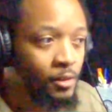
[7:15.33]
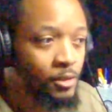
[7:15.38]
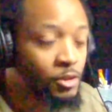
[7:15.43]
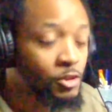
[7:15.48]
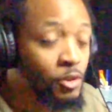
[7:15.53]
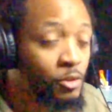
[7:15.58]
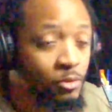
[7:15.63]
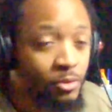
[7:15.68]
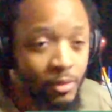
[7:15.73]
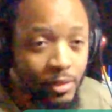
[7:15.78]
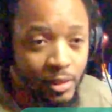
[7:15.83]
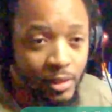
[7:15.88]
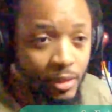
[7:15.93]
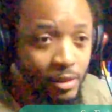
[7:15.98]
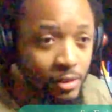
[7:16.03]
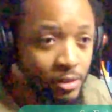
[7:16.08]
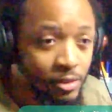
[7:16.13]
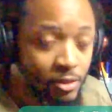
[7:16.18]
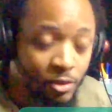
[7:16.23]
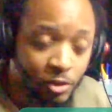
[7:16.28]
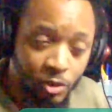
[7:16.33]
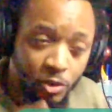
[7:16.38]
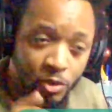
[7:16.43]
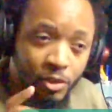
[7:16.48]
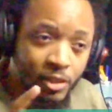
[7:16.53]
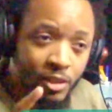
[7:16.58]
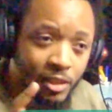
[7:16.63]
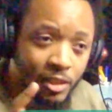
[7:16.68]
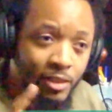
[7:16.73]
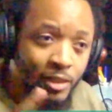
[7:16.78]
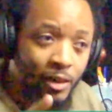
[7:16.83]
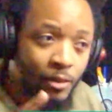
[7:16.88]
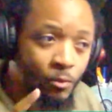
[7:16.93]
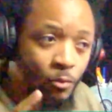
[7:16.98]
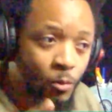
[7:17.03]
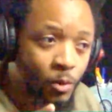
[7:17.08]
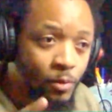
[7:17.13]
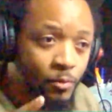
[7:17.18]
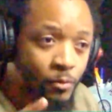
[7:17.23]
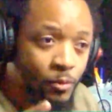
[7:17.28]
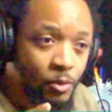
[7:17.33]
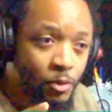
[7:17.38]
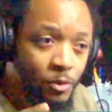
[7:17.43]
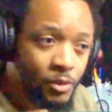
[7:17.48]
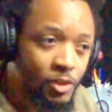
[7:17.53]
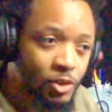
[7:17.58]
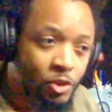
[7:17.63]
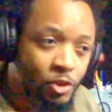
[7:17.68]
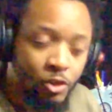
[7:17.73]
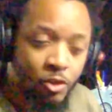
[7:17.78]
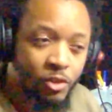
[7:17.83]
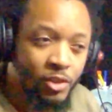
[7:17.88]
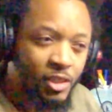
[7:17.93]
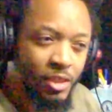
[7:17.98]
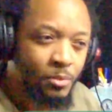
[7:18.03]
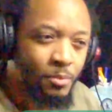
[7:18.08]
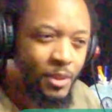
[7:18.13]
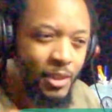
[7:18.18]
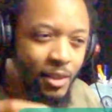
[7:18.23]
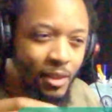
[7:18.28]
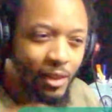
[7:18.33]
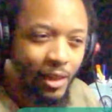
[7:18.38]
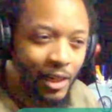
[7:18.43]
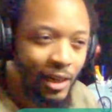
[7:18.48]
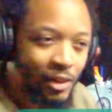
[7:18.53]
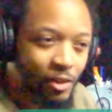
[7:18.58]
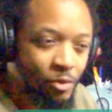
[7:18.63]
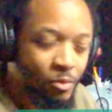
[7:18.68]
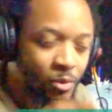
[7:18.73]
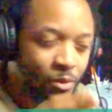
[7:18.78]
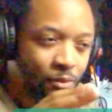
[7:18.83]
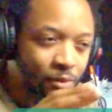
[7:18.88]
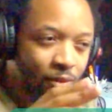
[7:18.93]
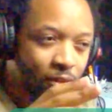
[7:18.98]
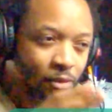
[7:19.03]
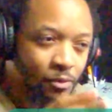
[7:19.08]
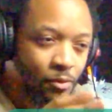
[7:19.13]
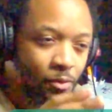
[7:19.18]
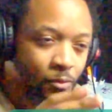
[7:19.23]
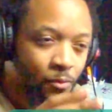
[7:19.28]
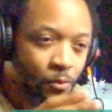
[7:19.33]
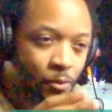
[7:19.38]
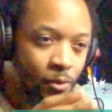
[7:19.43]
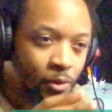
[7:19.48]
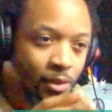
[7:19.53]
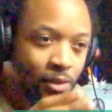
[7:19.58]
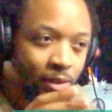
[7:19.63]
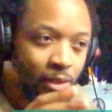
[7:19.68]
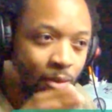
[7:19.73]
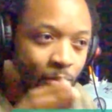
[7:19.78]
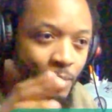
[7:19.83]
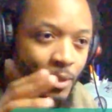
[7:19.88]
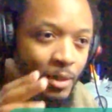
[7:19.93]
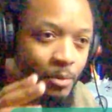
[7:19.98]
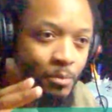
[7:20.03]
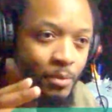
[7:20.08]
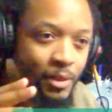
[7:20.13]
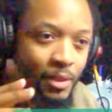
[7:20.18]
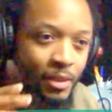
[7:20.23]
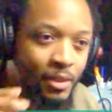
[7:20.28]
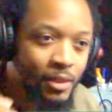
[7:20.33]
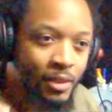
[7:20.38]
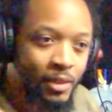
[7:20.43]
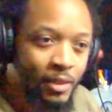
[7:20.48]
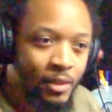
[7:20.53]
Certain things, you only need that one voice because you don't need to be clouded with a different voice that might be